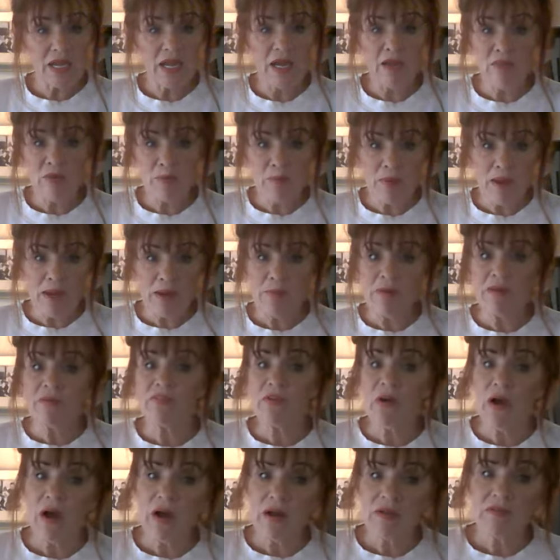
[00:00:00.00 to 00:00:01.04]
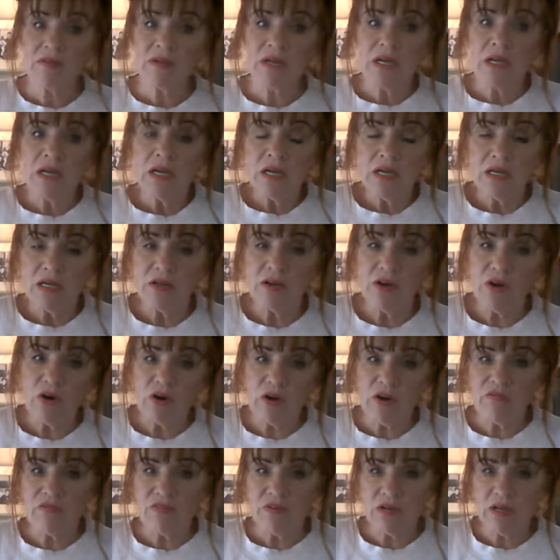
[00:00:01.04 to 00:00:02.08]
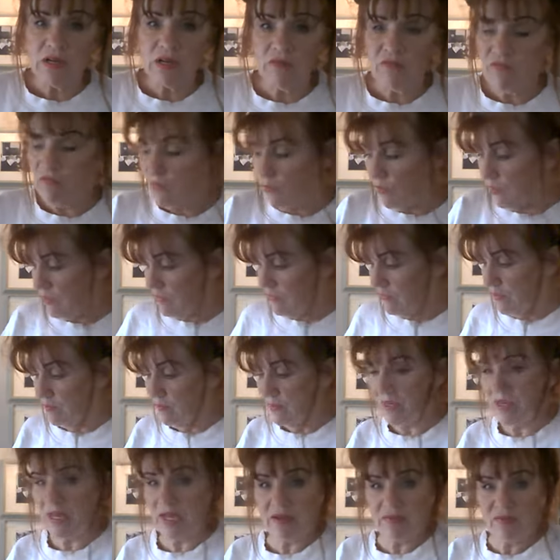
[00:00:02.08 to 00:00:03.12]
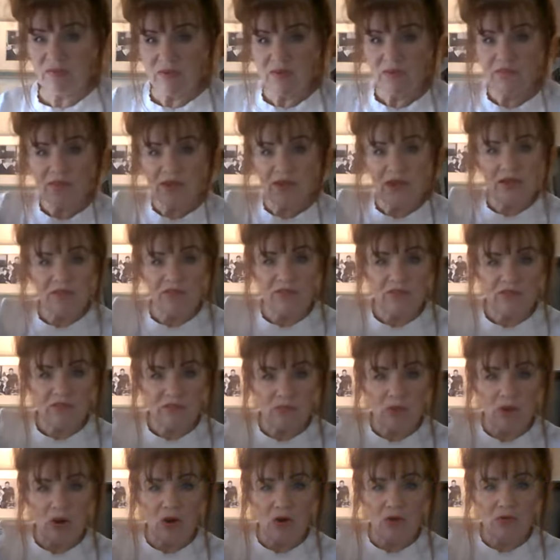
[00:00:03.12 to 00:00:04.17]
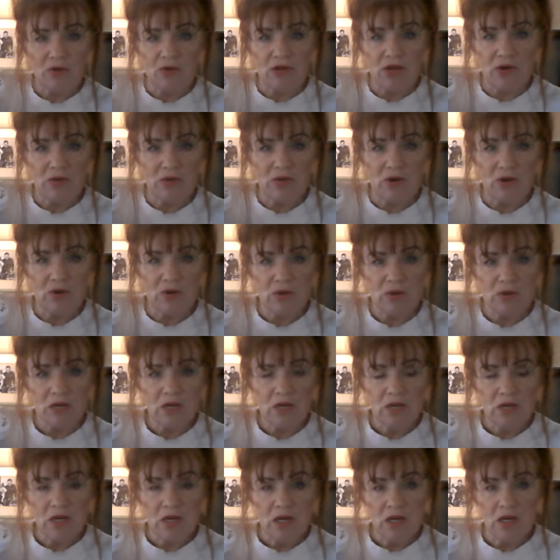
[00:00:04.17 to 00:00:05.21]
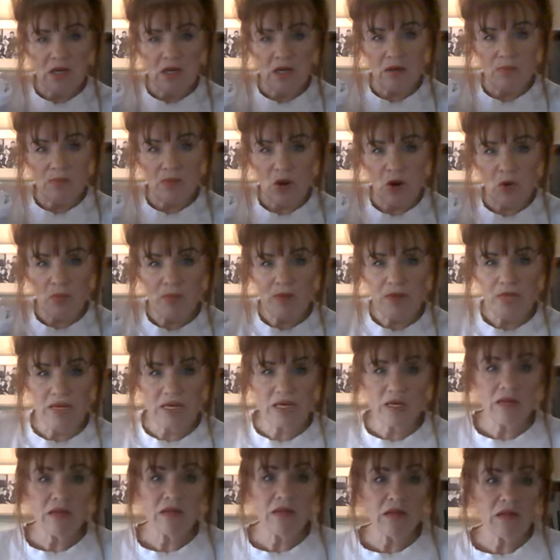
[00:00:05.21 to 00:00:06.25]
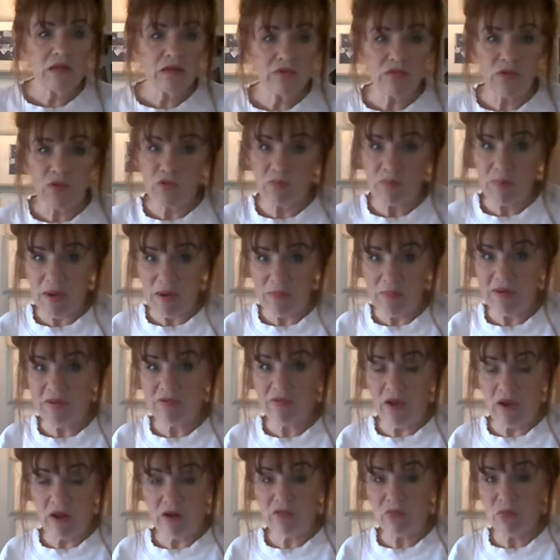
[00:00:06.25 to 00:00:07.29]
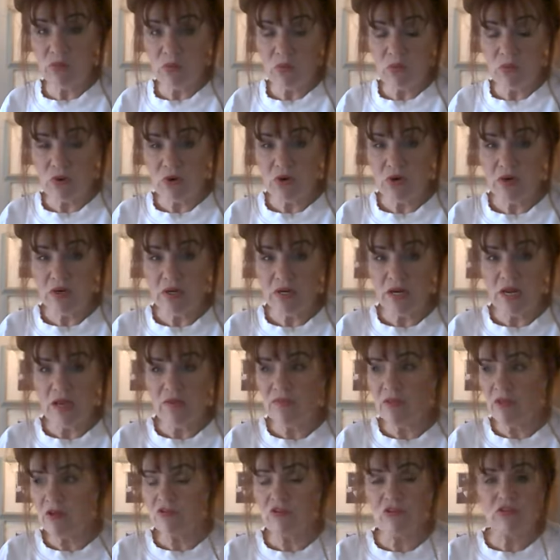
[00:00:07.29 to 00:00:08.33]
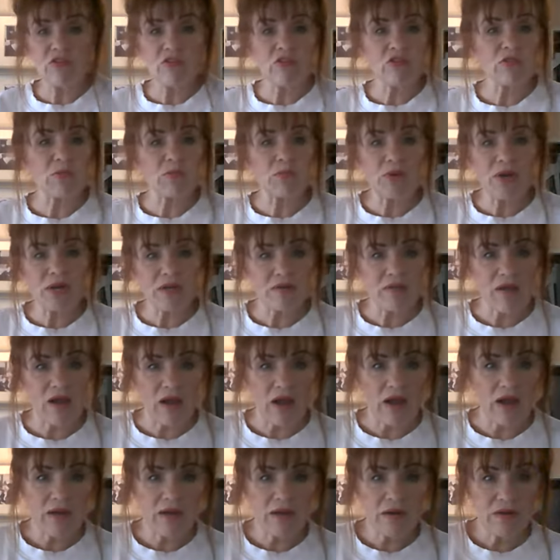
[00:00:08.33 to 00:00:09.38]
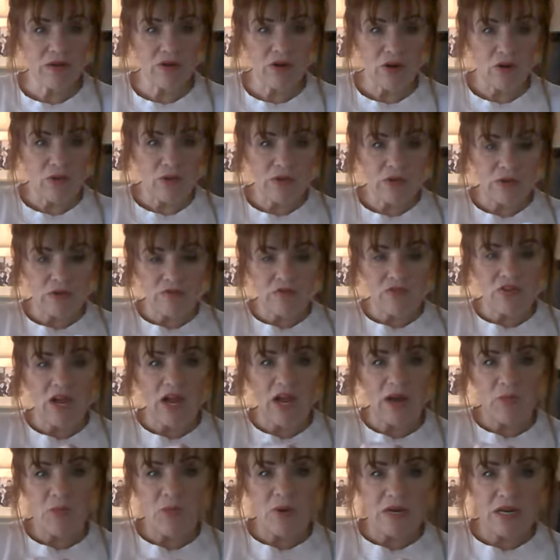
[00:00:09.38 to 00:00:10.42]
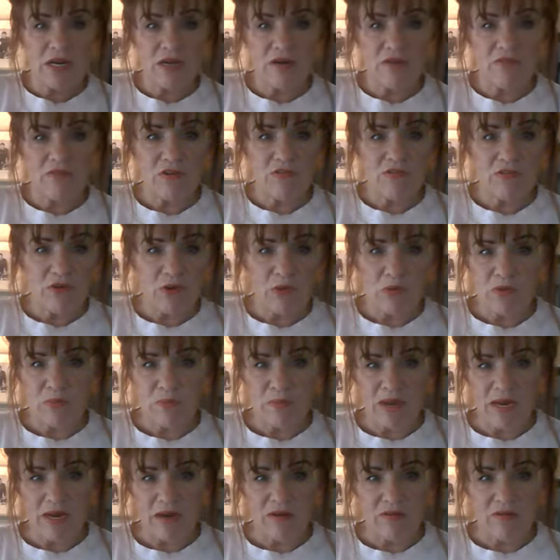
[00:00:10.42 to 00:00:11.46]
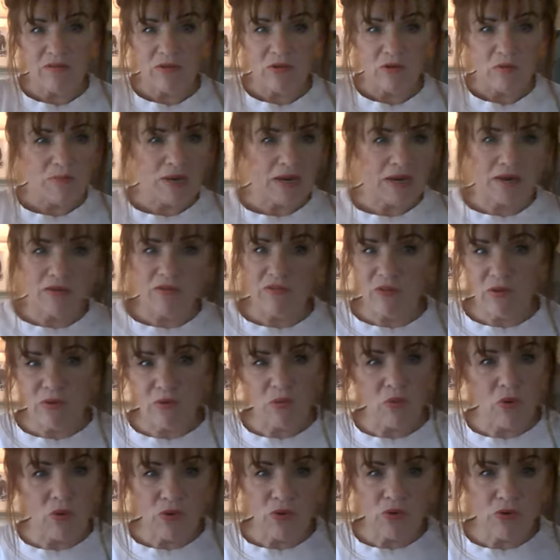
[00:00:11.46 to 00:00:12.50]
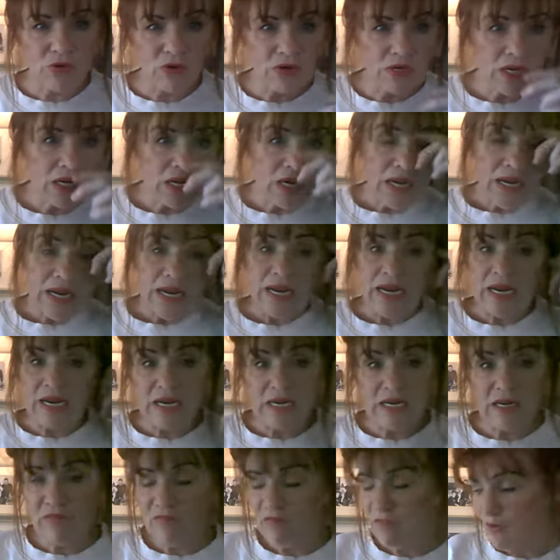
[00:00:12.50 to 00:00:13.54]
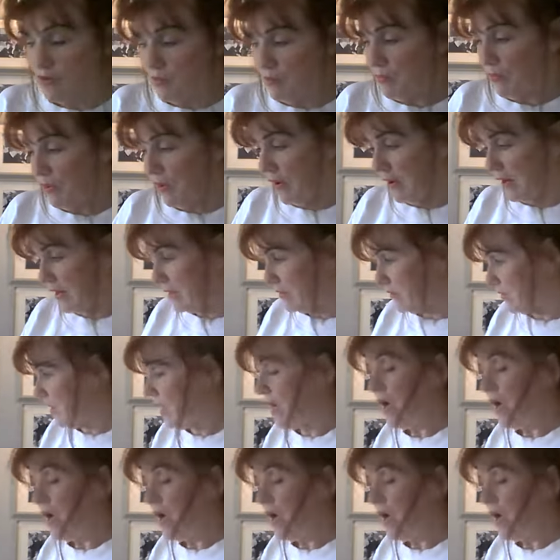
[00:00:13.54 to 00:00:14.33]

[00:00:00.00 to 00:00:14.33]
and the baby socks, if for something like this that has a small narrow opening, those baby socks will work. And then just use a bread tie, and tie one end of it, fill it with baking soda. Baking soda won't hurt any food product.